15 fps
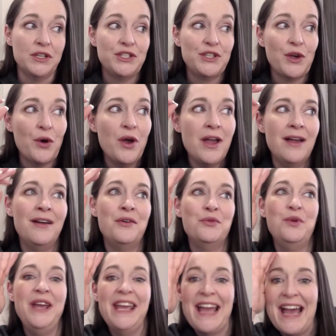So
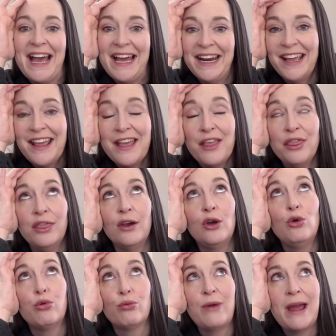we had the
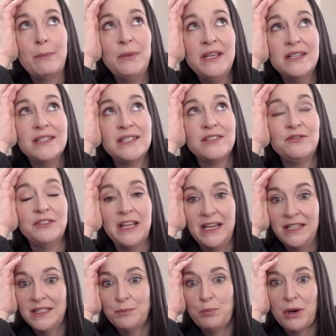crappiest
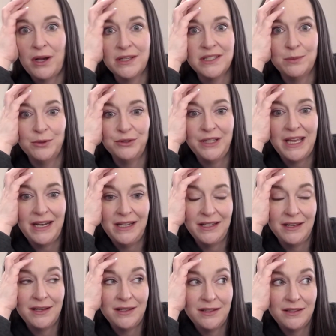flights possible getting
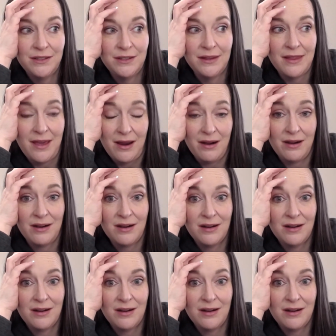there.